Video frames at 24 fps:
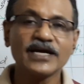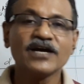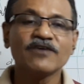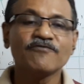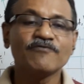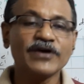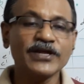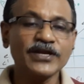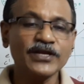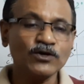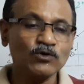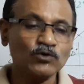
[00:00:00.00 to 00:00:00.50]

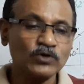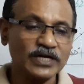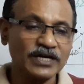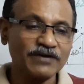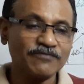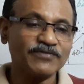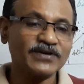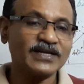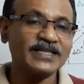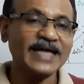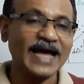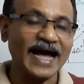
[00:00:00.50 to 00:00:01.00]
When you
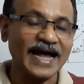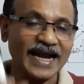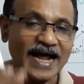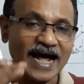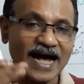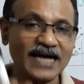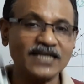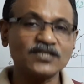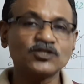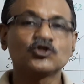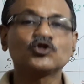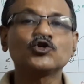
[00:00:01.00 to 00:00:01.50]
refer an
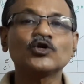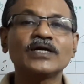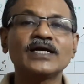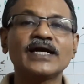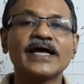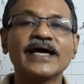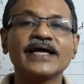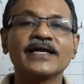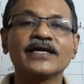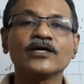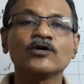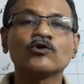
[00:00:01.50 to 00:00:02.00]
actual
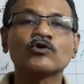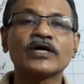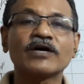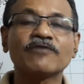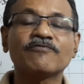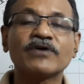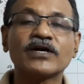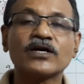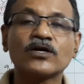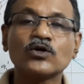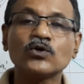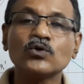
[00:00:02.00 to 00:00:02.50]
line, you
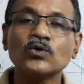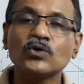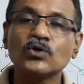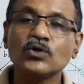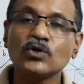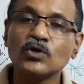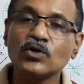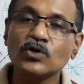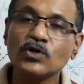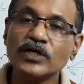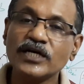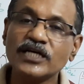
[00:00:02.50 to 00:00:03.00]
refer to
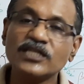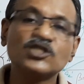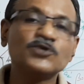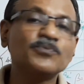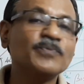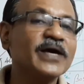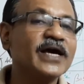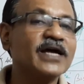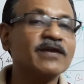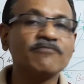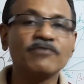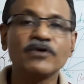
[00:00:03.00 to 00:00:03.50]
HP and